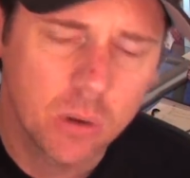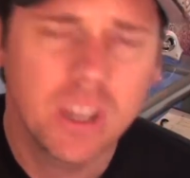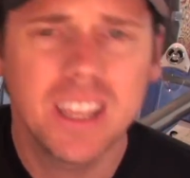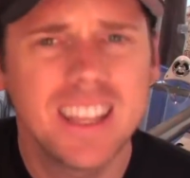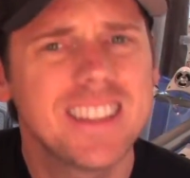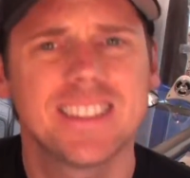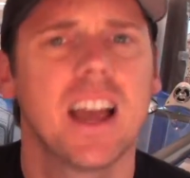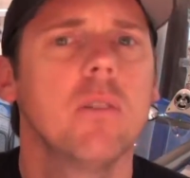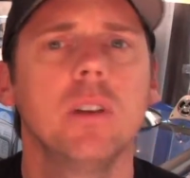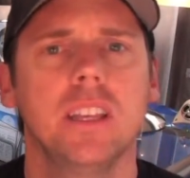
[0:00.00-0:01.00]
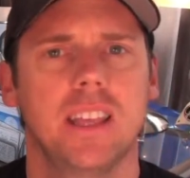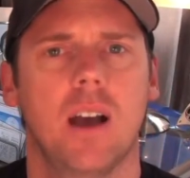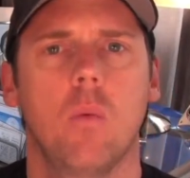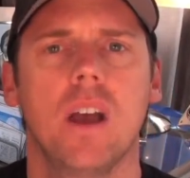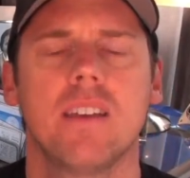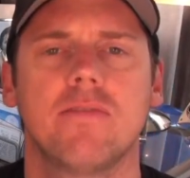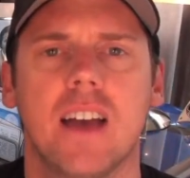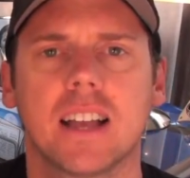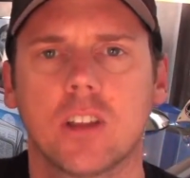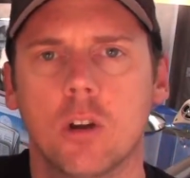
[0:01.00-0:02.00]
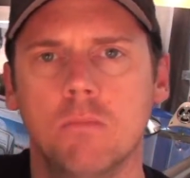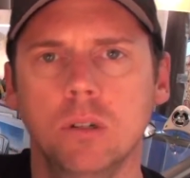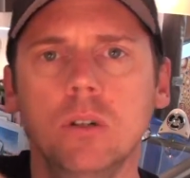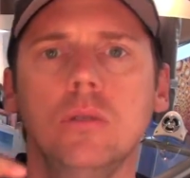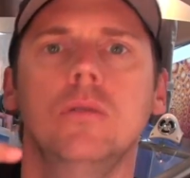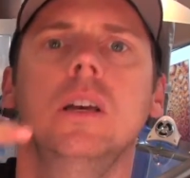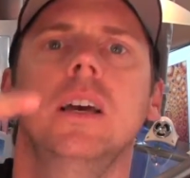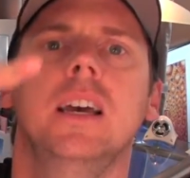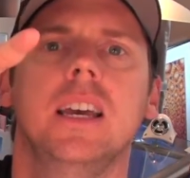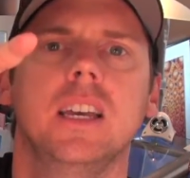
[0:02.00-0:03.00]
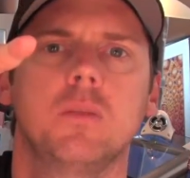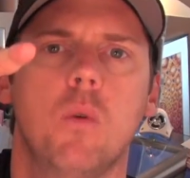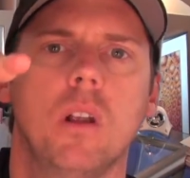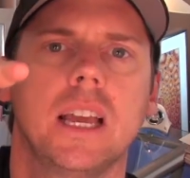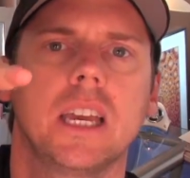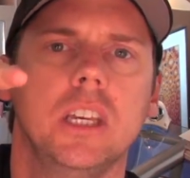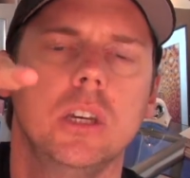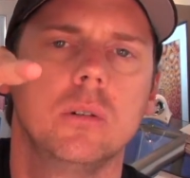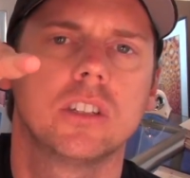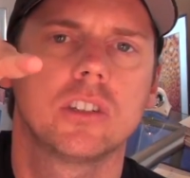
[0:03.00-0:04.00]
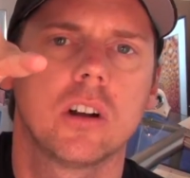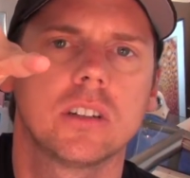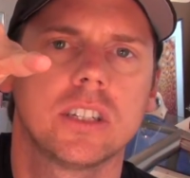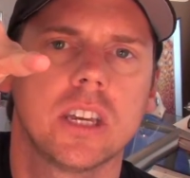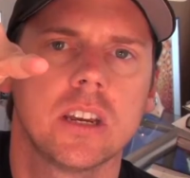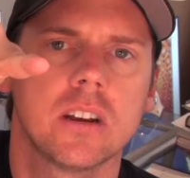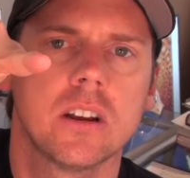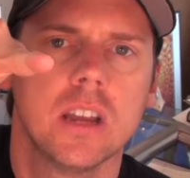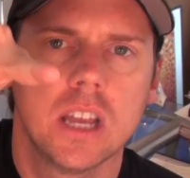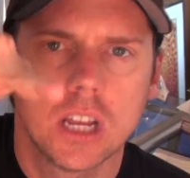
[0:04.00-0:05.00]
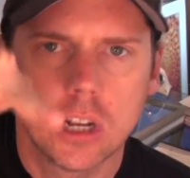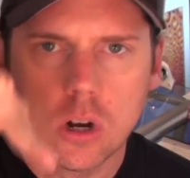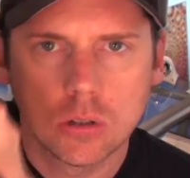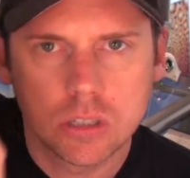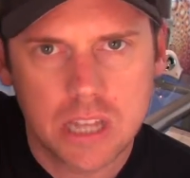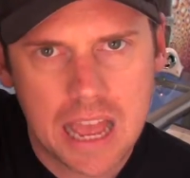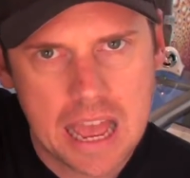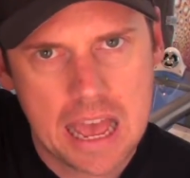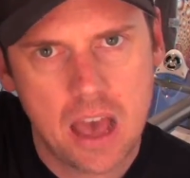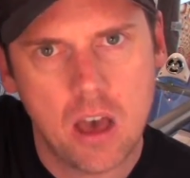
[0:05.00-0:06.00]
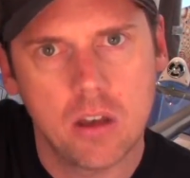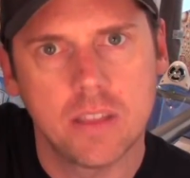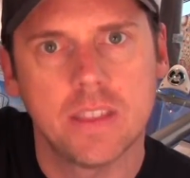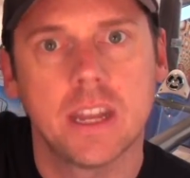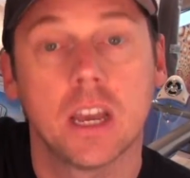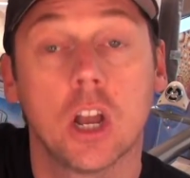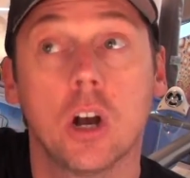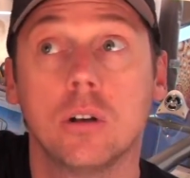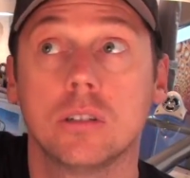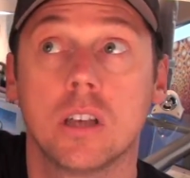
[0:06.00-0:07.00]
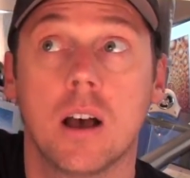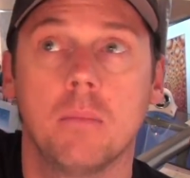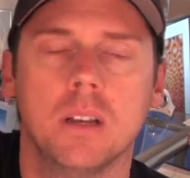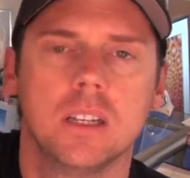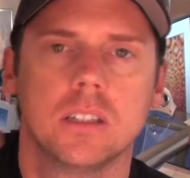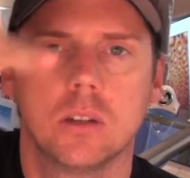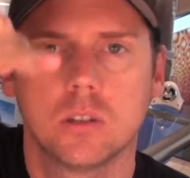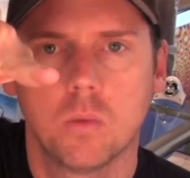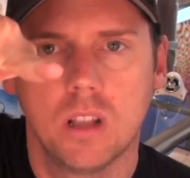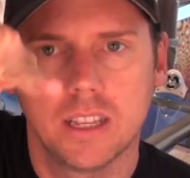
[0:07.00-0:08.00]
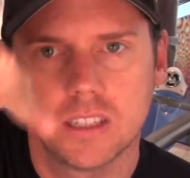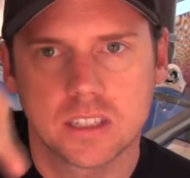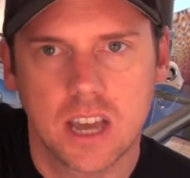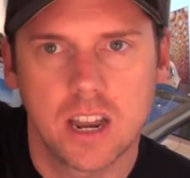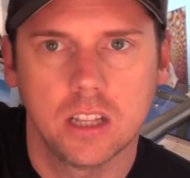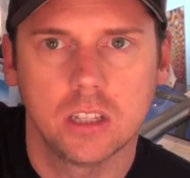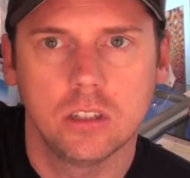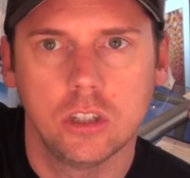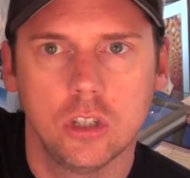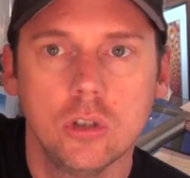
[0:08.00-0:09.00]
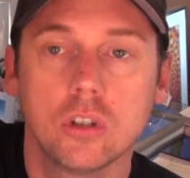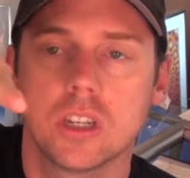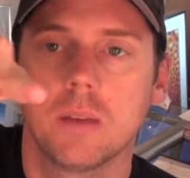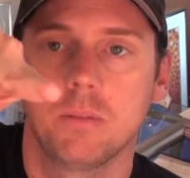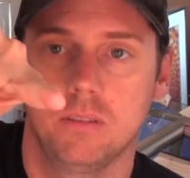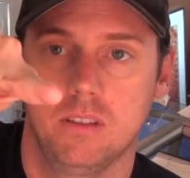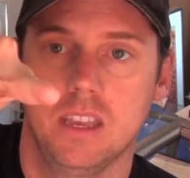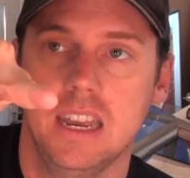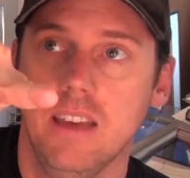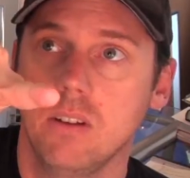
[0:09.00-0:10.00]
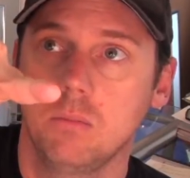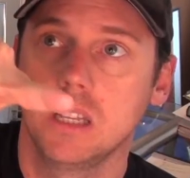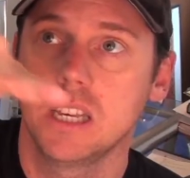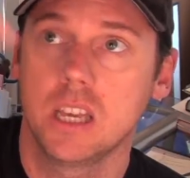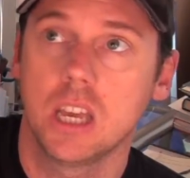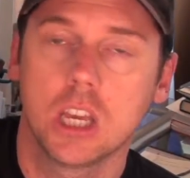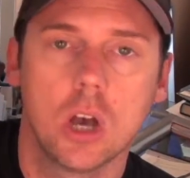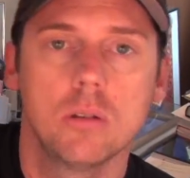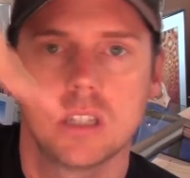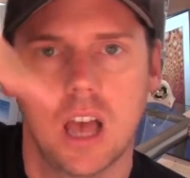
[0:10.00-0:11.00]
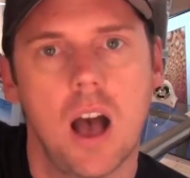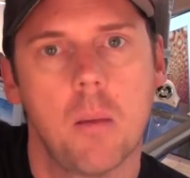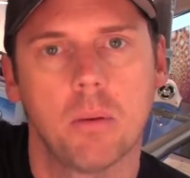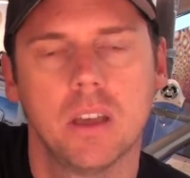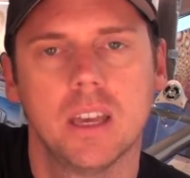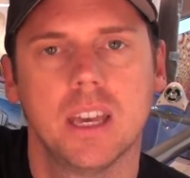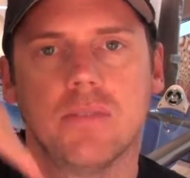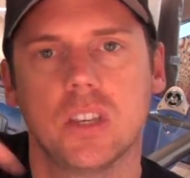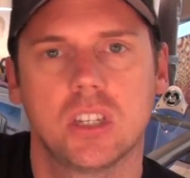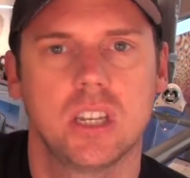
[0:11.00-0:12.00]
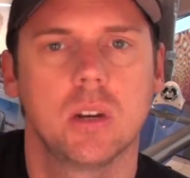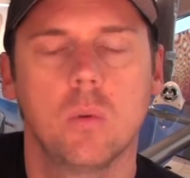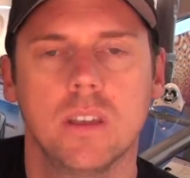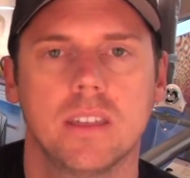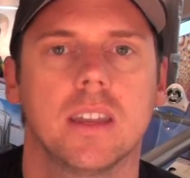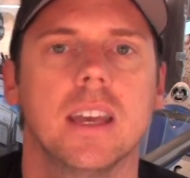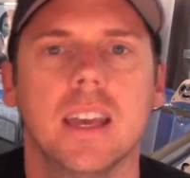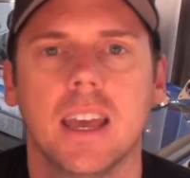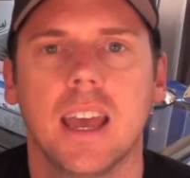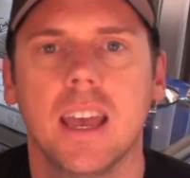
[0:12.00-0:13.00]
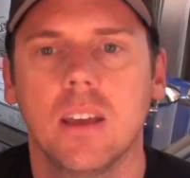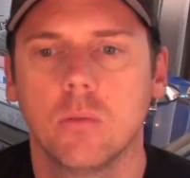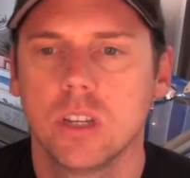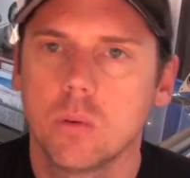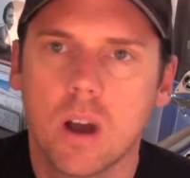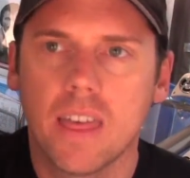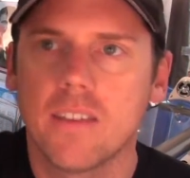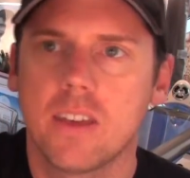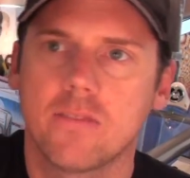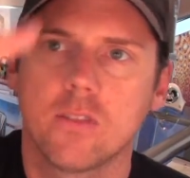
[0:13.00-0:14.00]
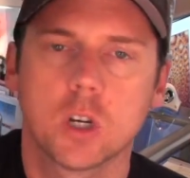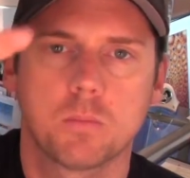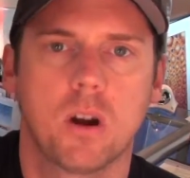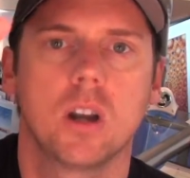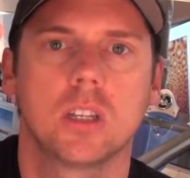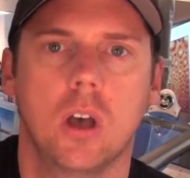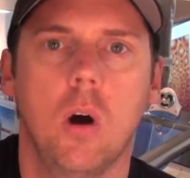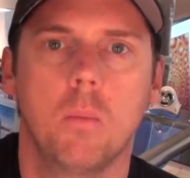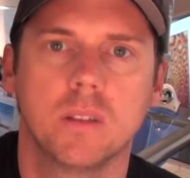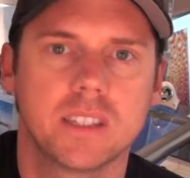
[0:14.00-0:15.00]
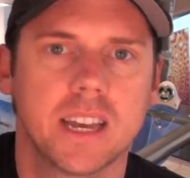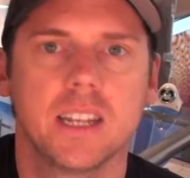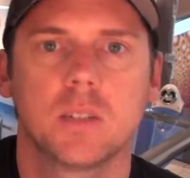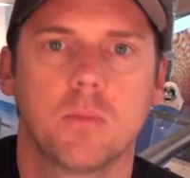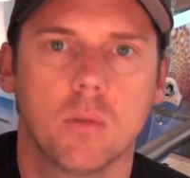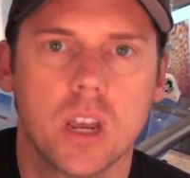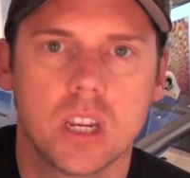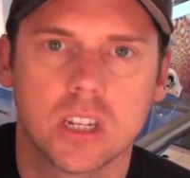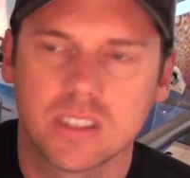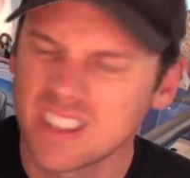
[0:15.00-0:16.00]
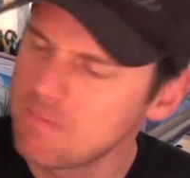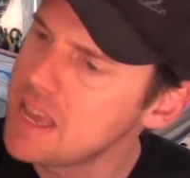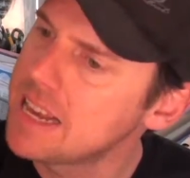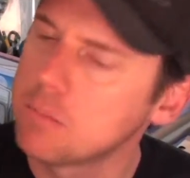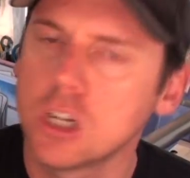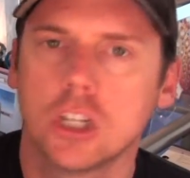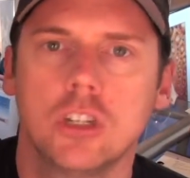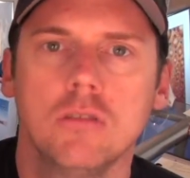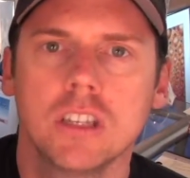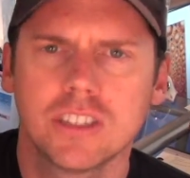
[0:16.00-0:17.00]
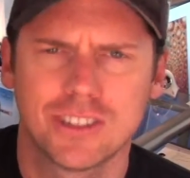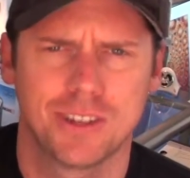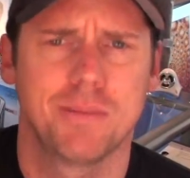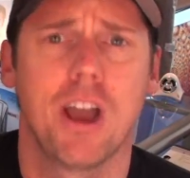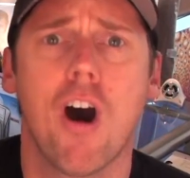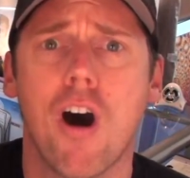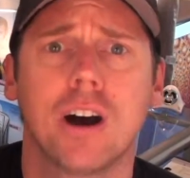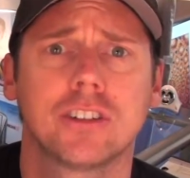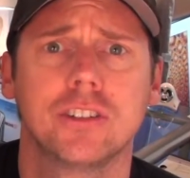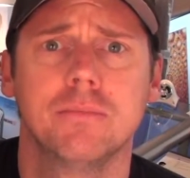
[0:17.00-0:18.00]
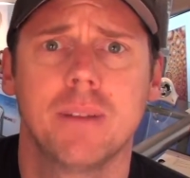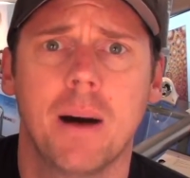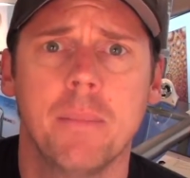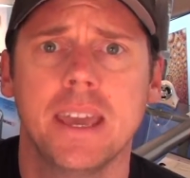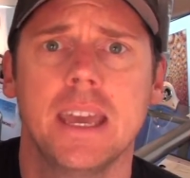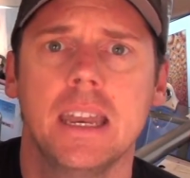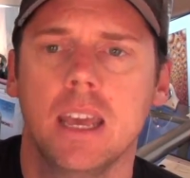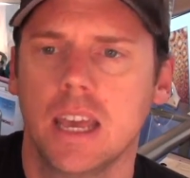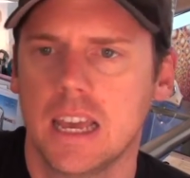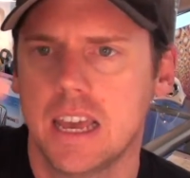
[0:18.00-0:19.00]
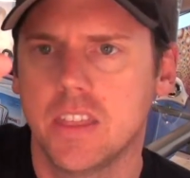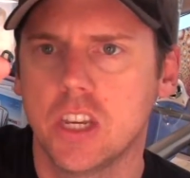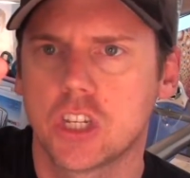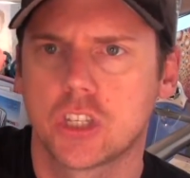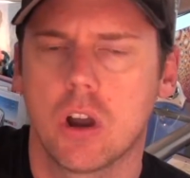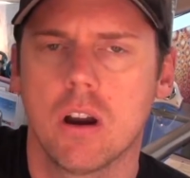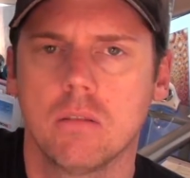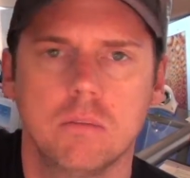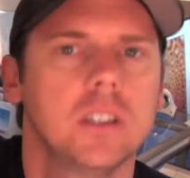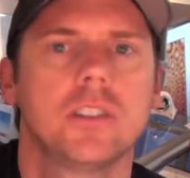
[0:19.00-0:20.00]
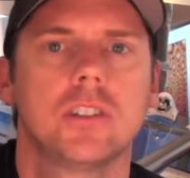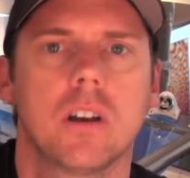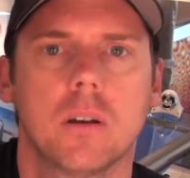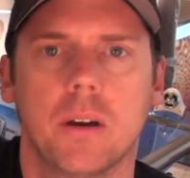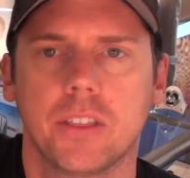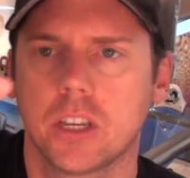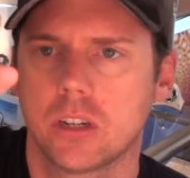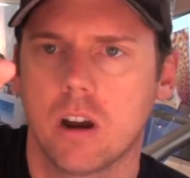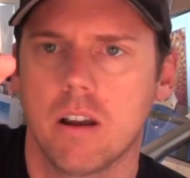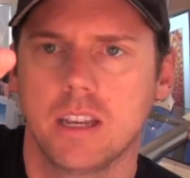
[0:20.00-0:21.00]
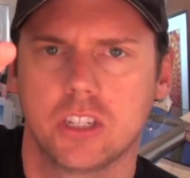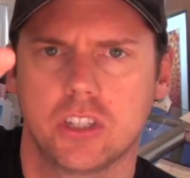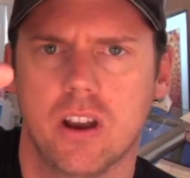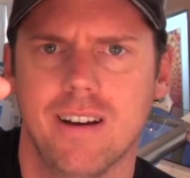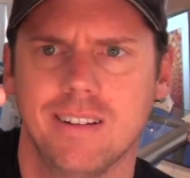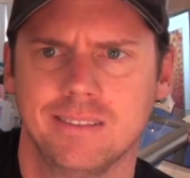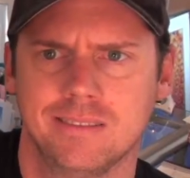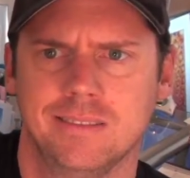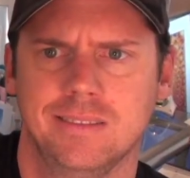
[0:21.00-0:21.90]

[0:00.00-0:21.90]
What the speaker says: It's not really that way. In fact, our mood is more like a U. It starts here, goes down, and then it goes up. So it's more like this kind of U shape, but inevitably it goes up if you stick with it. And the reason why that first part is hope. It's that inspiration. It's like, man, I'm gonna do this. This is gonna be awesome. I'm in. And then you start. Well, let's just talk about the guitar, right? You start.